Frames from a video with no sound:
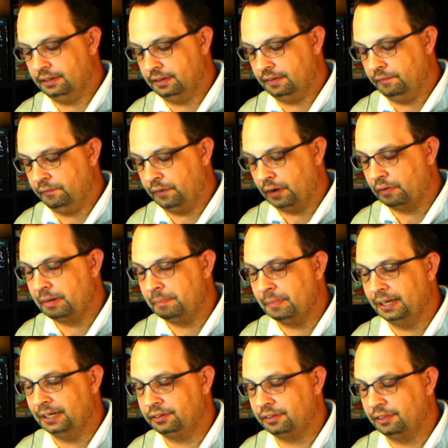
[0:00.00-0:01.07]
very
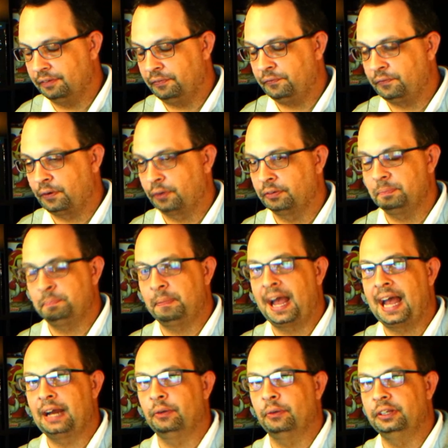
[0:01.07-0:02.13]
much the first
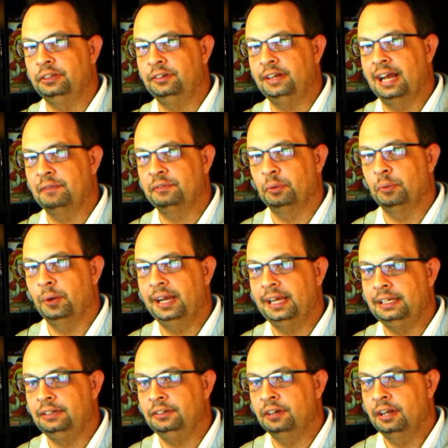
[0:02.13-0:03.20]
battle that you have to
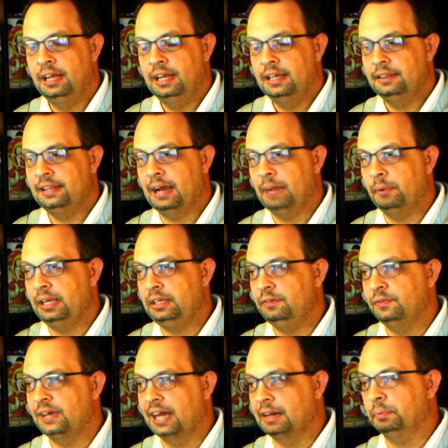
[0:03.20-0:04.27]
wage. That way you've
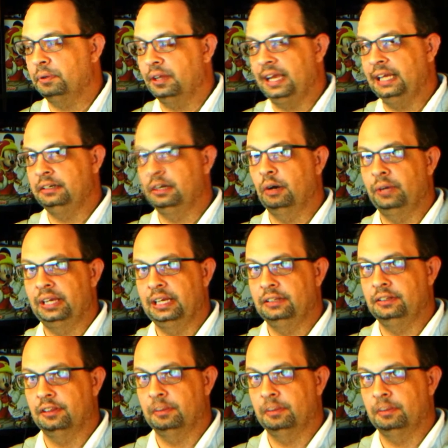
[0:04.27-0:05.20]
got a plan going into the